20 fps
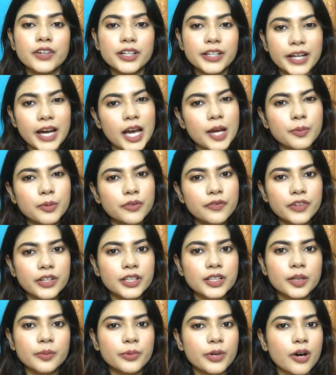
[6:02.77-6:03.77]
the time to fill
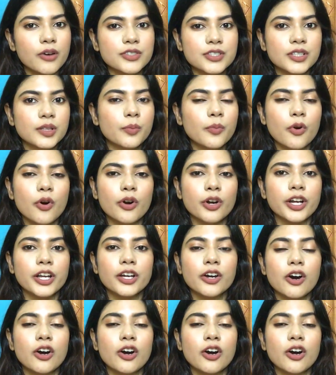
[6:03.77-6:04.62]
in the brows in the morning,